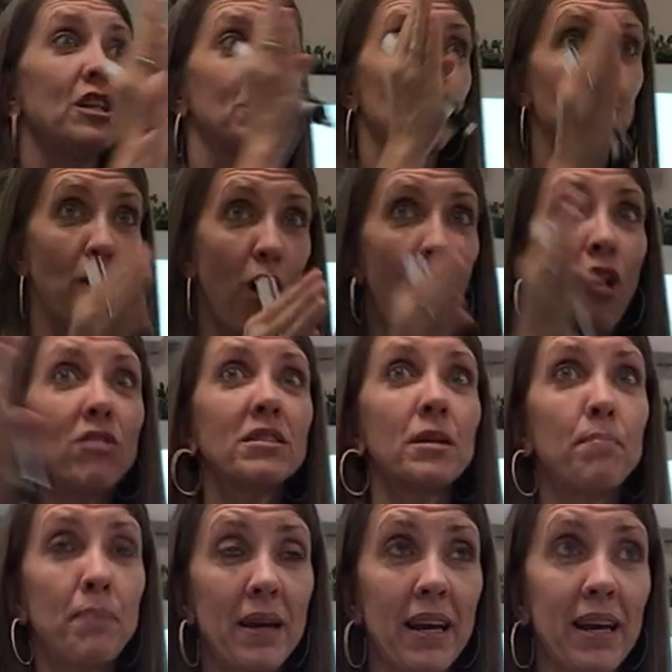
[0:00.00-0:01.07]
Small to
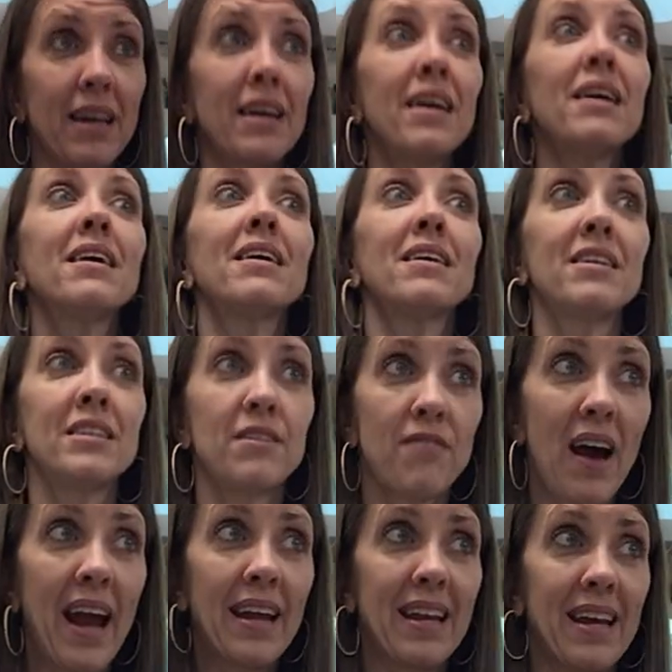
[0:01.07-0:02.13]
big,
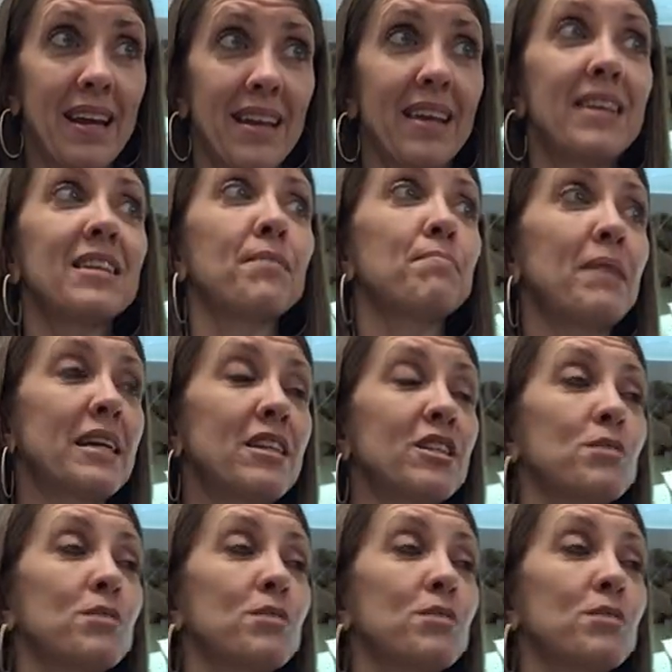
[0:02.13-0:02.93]
divide it, big to